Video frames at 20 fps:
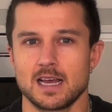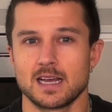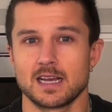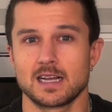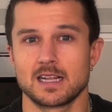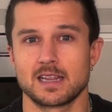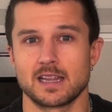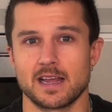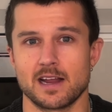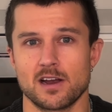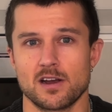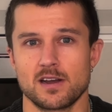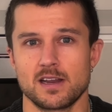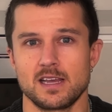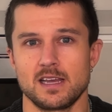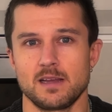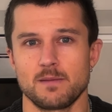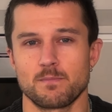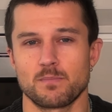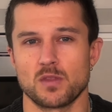
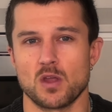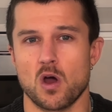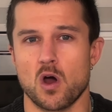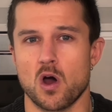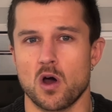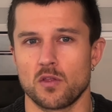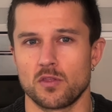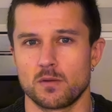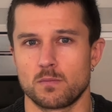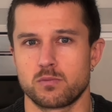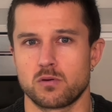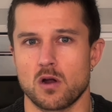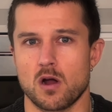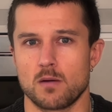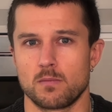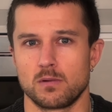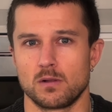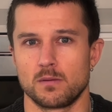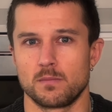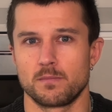Clarity on the
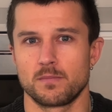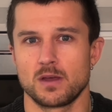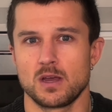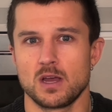problem,